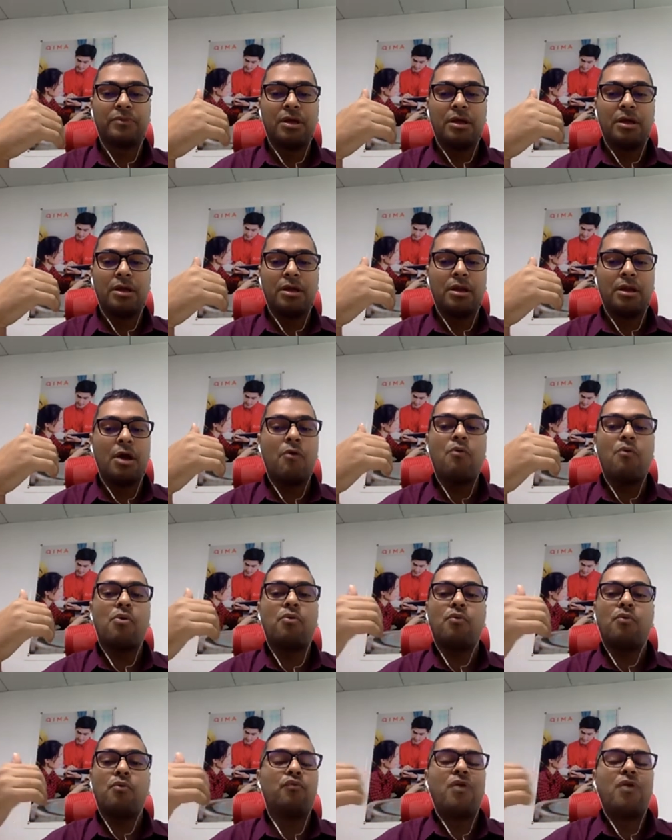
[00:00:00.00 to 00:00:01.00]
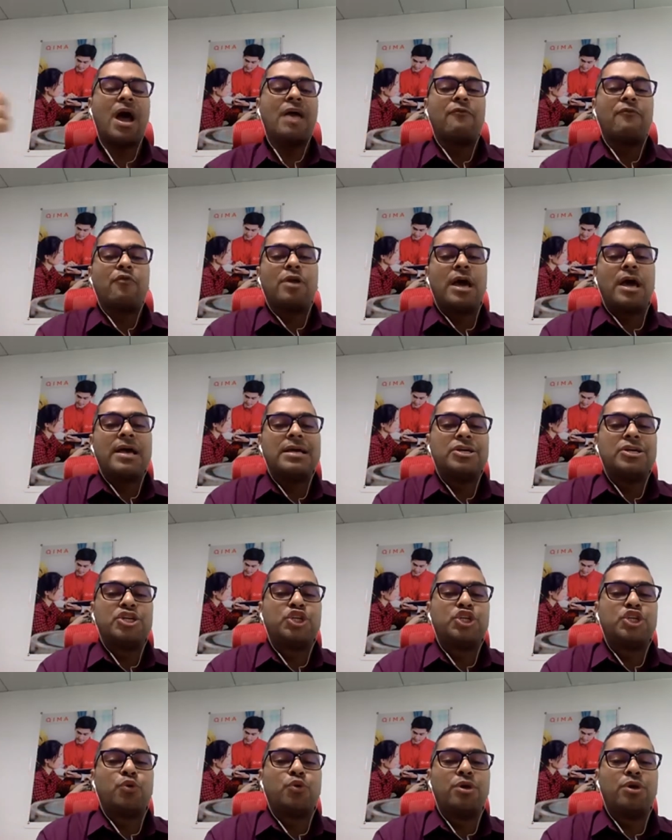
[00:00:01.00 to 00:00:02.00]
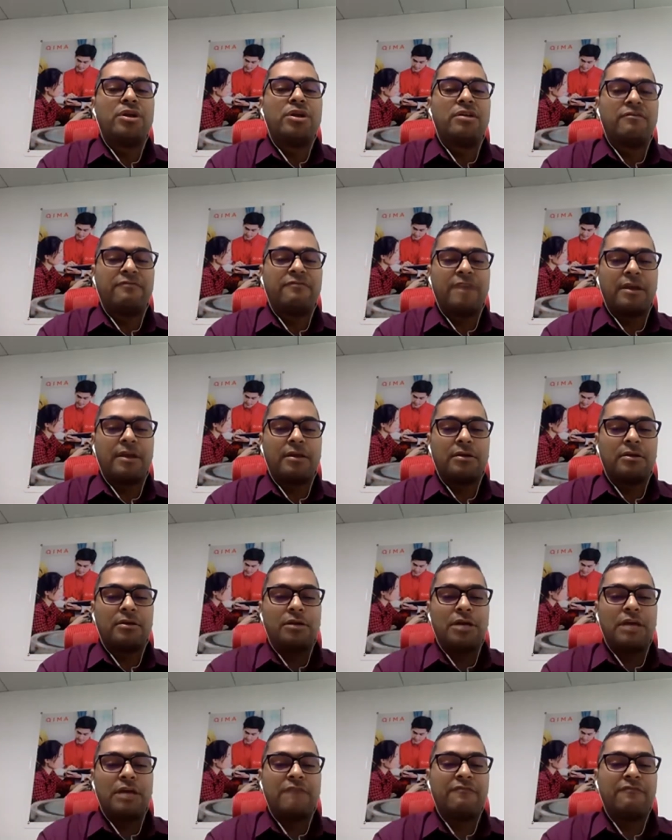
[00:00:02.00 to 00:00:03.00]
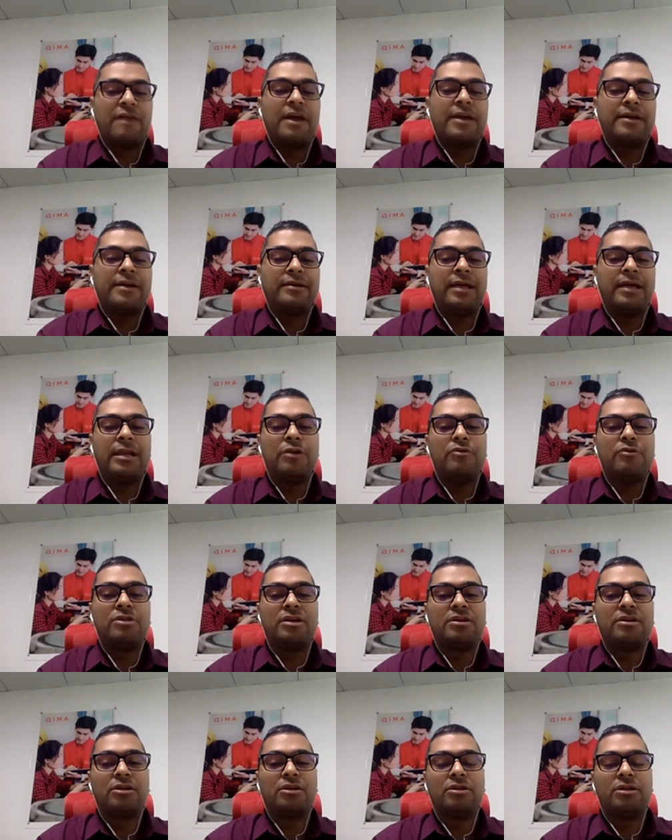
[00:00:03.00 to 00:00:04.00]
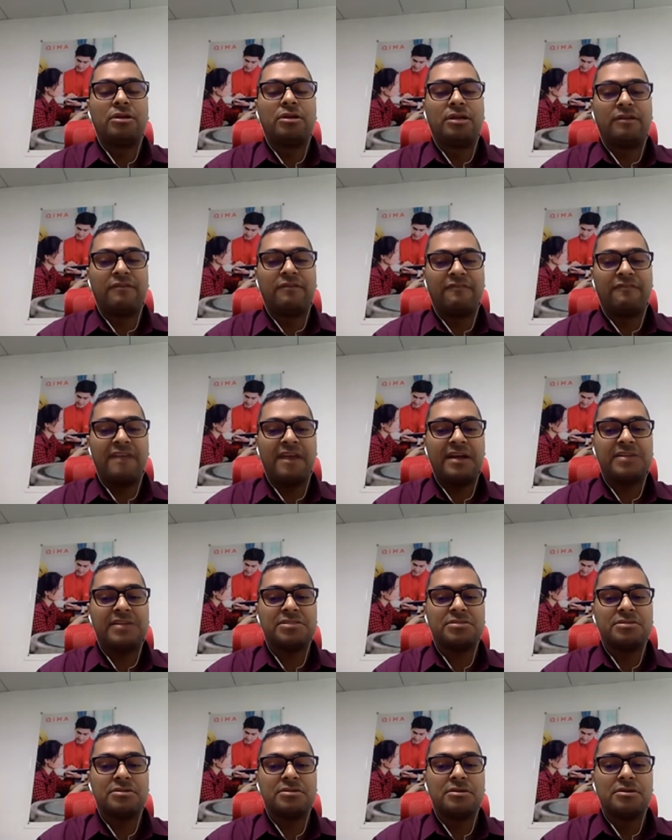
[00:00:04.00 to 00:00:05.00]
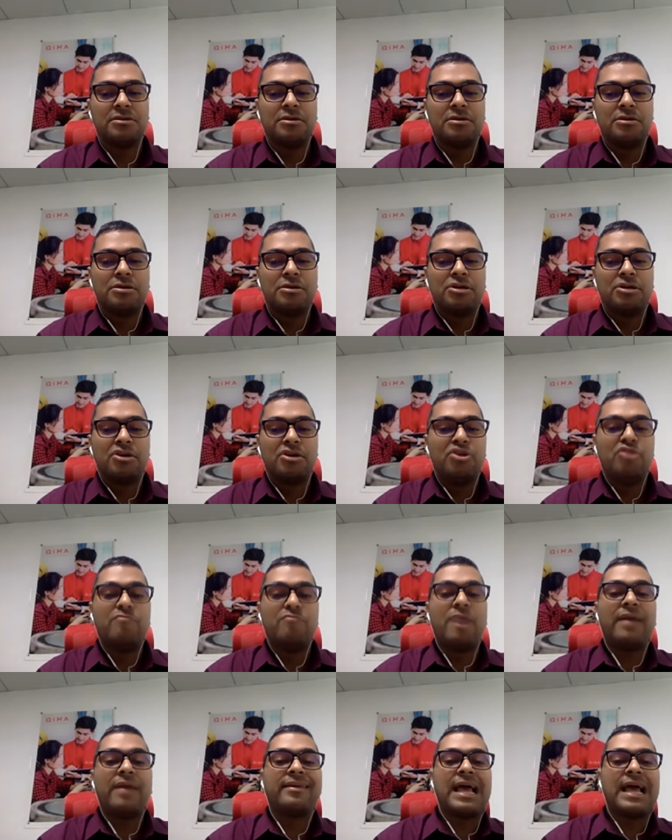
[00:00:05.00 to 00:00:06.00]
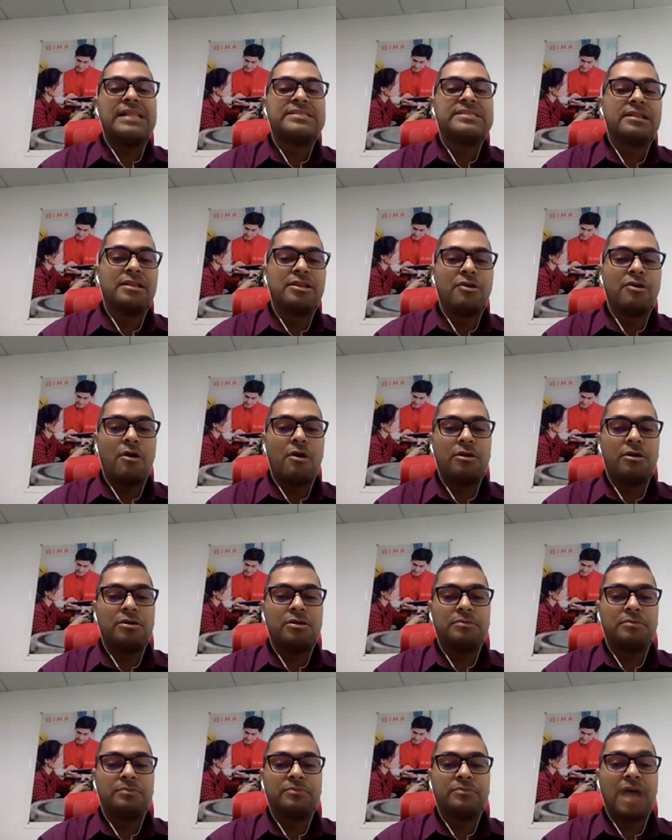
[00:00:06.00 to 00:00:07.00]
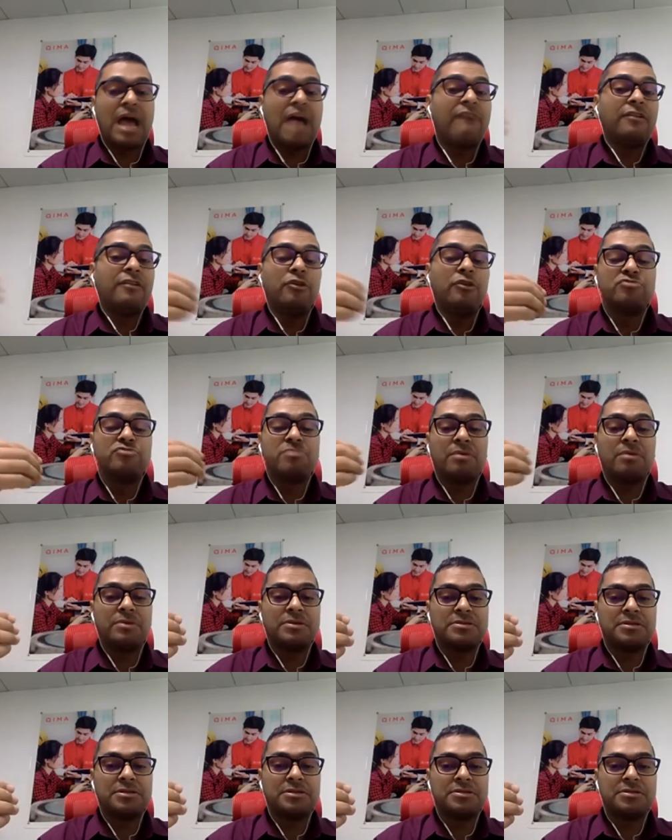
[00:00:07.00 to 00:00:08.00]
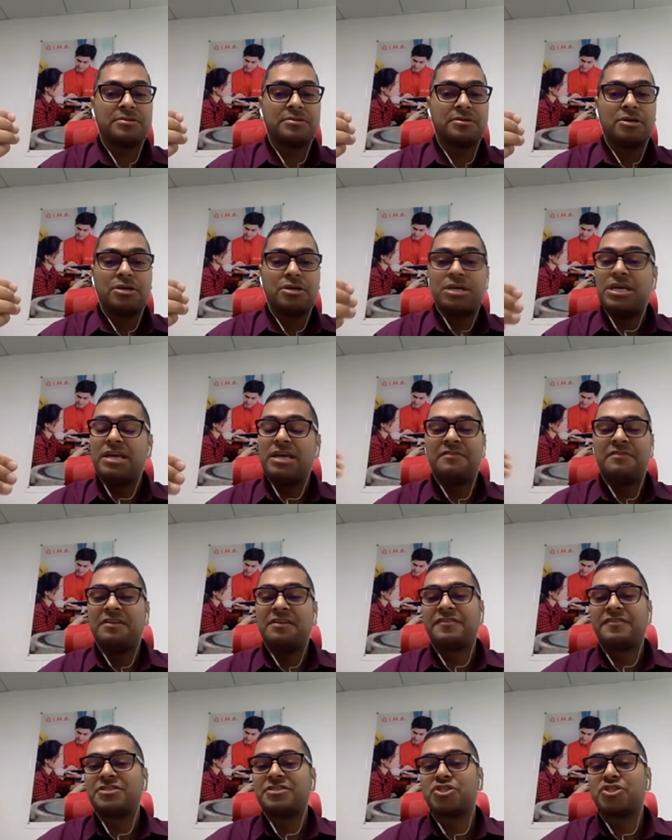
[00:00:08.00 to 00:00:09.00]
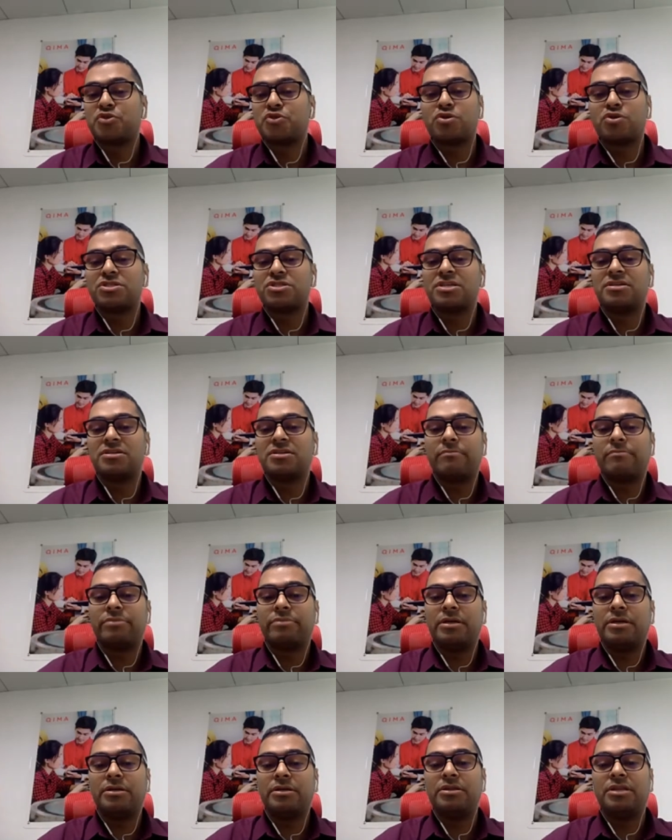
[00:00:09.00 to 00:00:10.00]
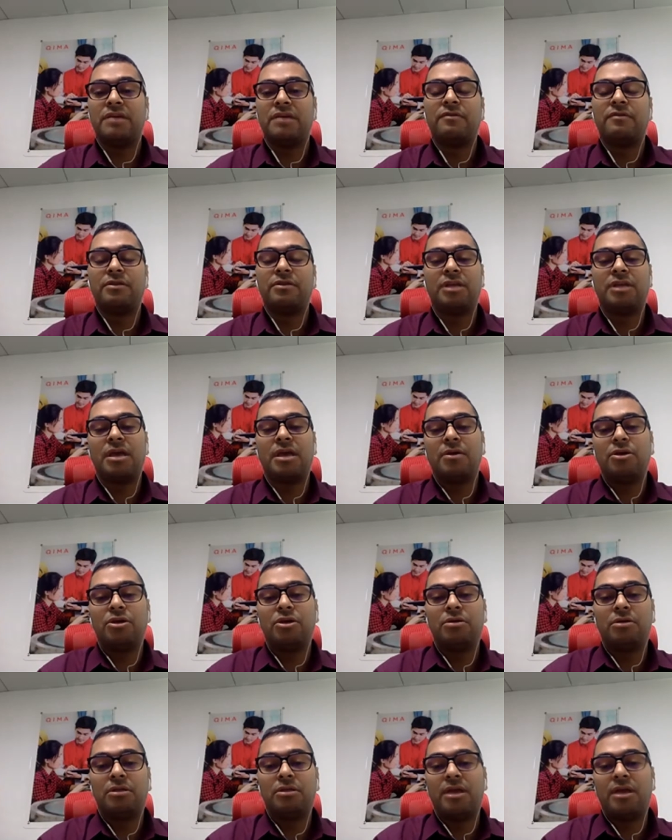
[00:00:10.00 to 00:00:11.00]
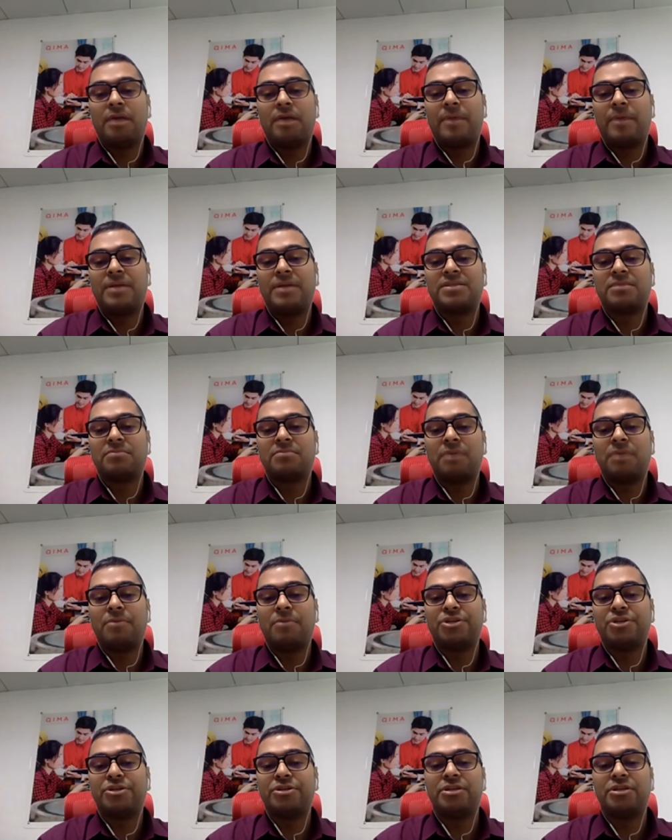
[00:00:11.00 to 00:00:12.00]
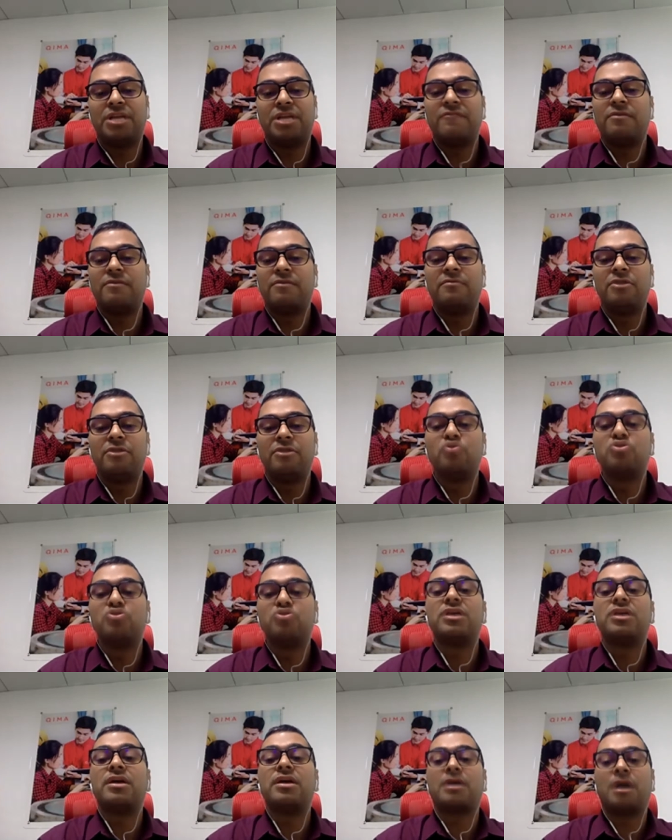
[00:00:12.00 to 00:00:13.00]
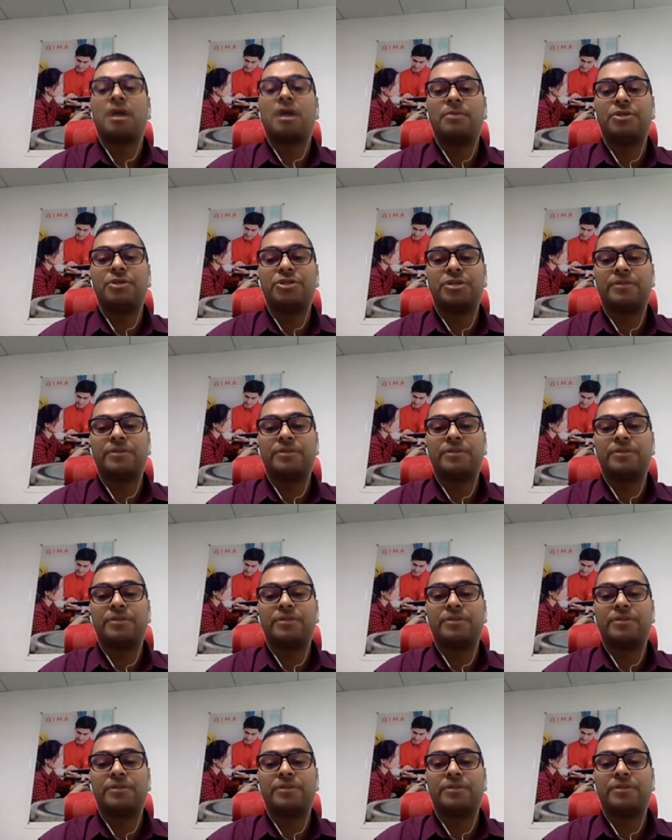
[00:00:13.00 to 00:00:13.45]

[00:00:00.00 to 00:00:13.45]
Now, why would I show you a defect? If I tell you that the defects, you might cancel the order. I will lose my business. Even if it's a sourcing company, they are paid some commission. They will lose their commission.